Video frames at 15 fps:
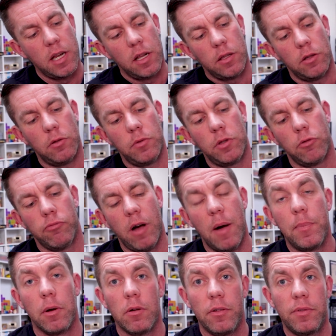the
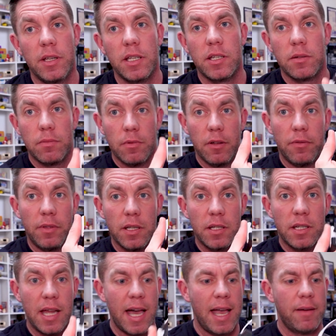rubber of this
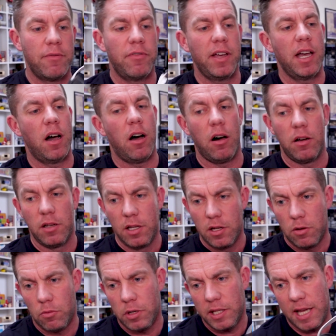AMVR,
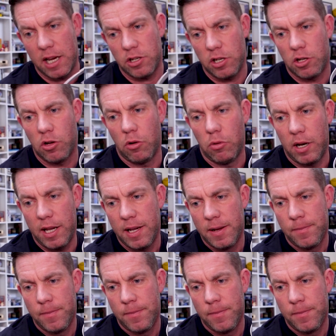what do they actually call it?